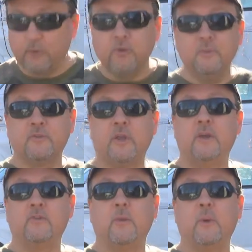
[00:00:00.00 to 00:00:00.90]
some Christmas
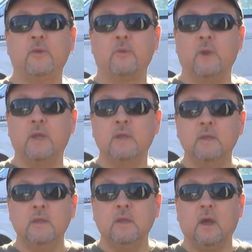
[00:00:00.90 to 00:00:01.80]
lights up on the rig.
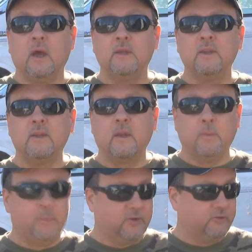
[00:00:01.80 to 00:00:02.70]
I did a
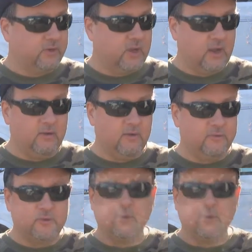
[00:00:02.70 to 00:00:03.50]
couple pictures at night. I don't know if it